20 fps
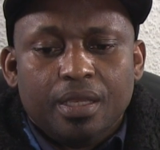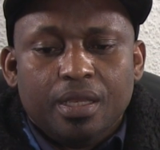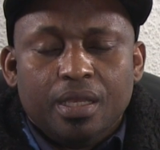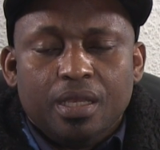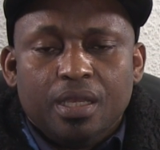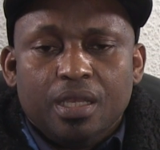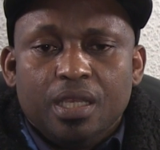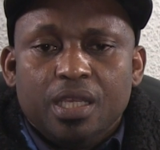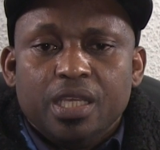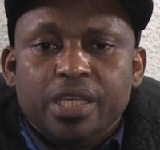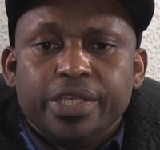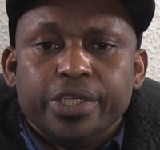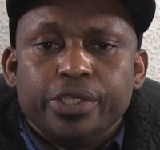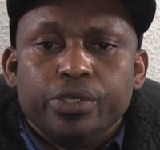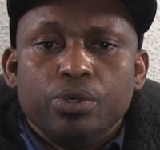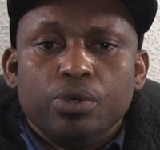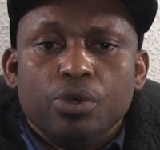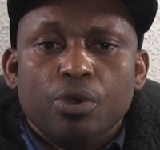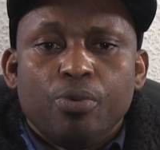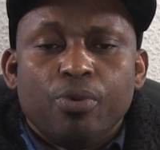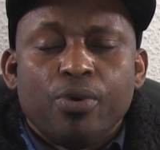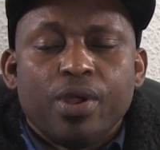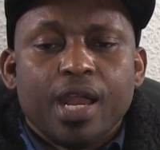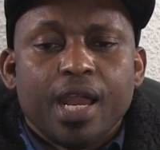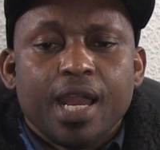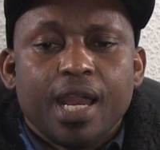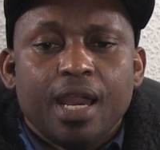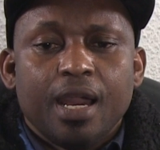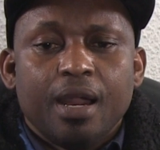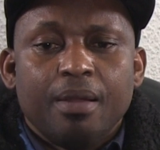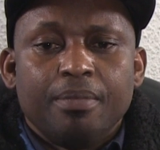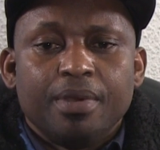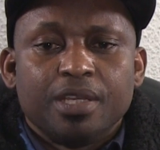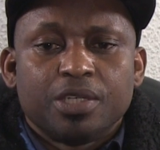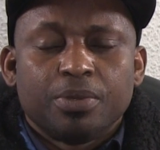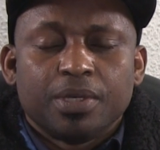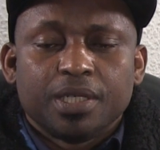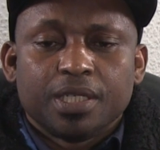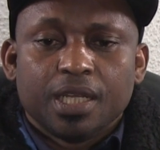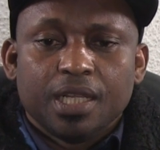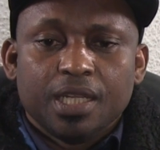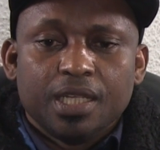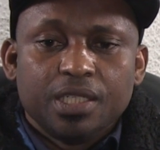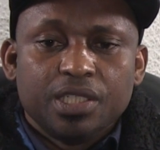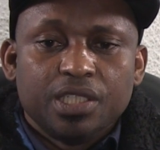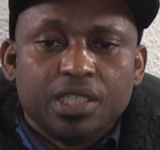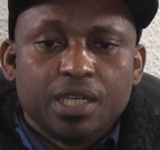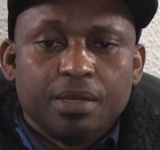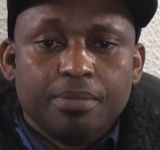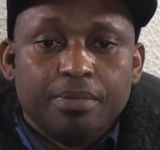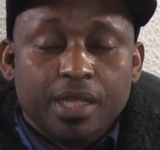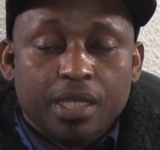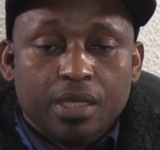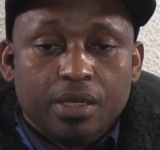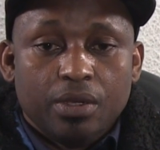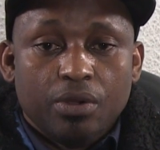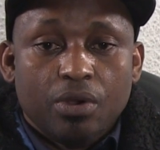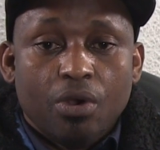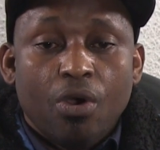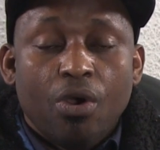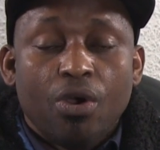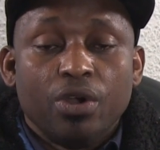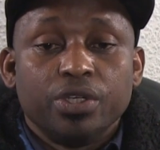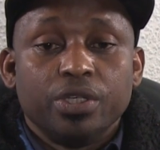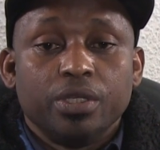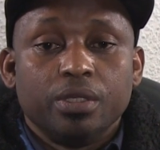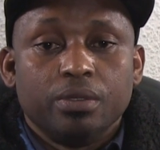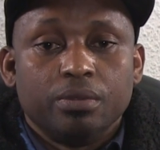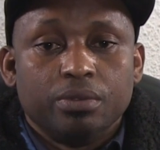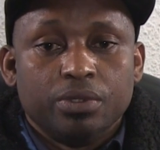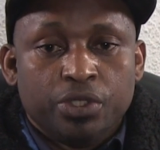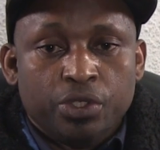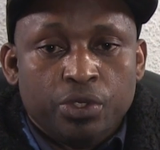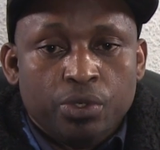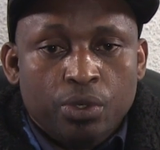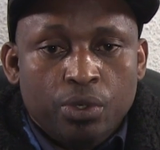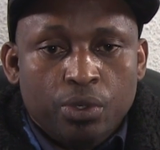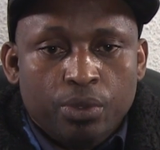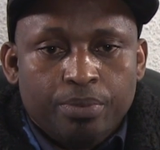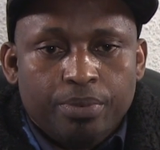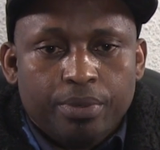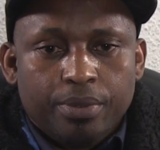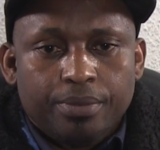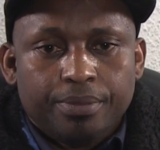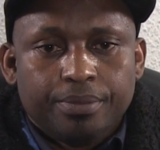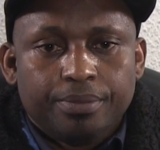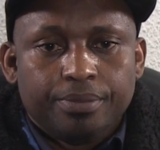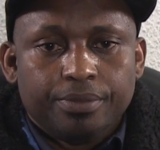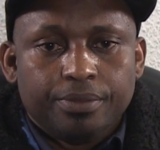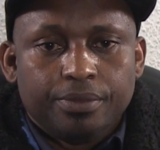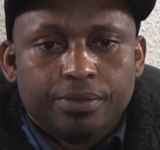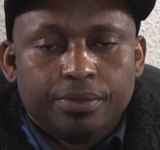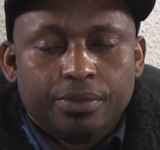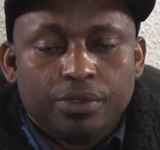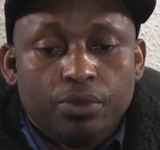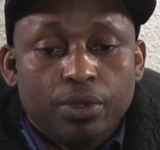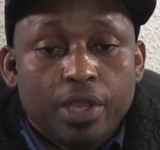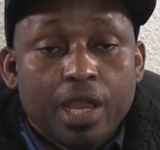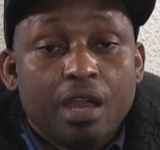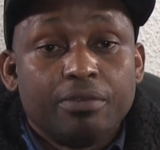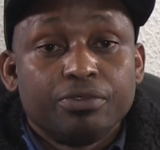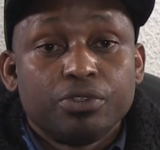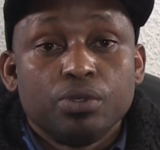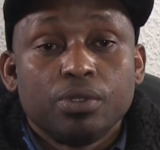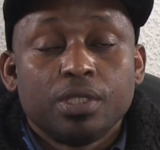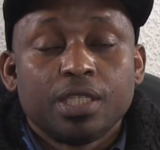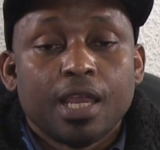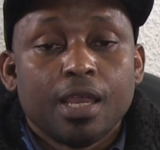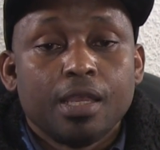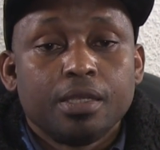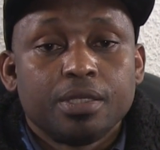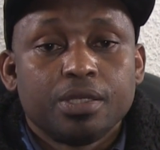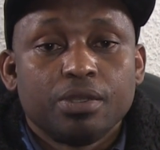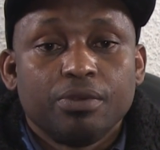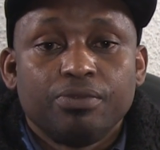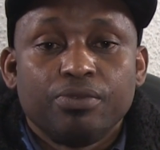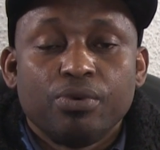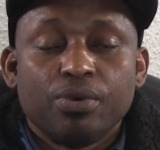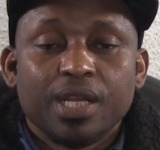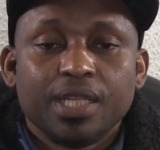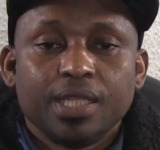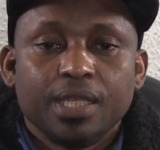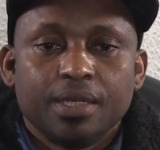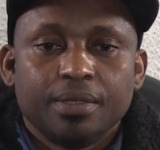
In Europe, where I am, especially Germany or Europe, we have two types of weather.